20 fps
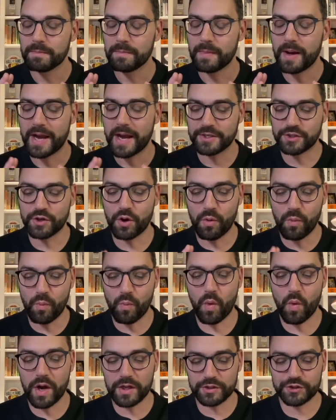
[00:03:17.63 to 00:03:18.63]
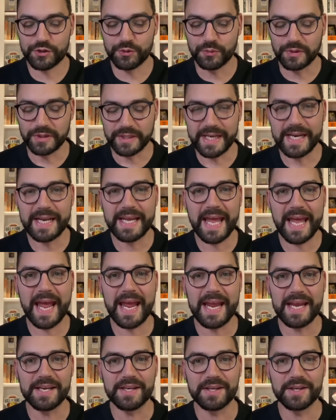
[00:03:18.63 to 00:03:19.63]
I don't want to
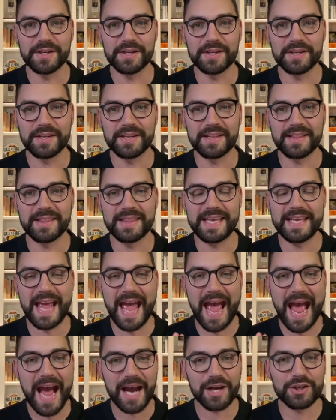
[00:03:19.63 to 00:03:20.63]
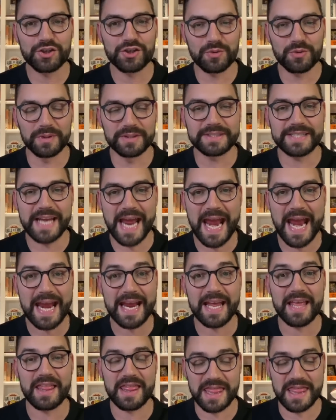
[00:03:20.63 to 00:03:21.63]
litigate the actual
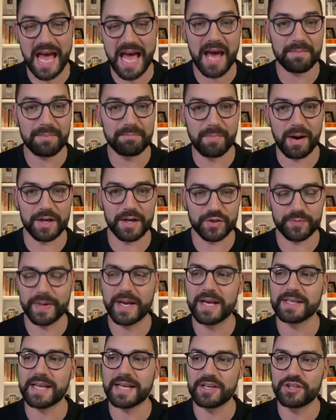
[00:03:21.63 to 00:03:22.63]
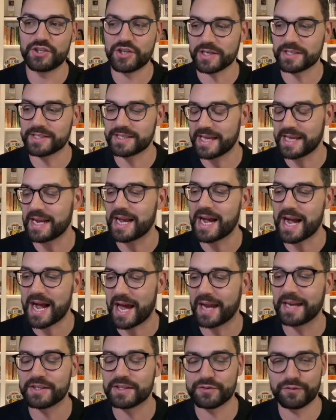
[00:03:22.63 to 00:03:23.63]
take that much because I just think
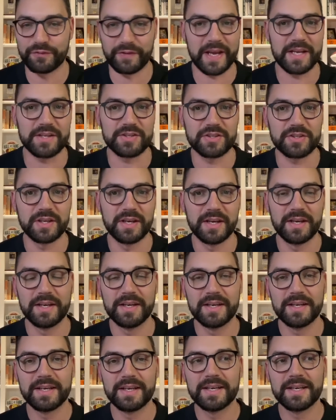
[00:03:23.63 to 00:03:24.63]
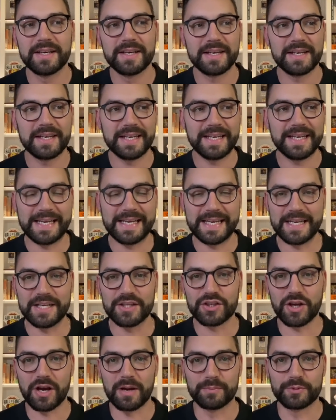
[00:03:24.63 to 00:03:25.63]
on its face, it
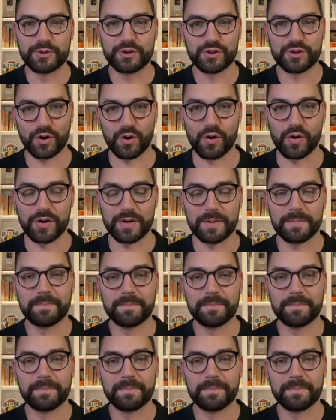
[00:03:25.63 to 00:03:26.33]
is absurd.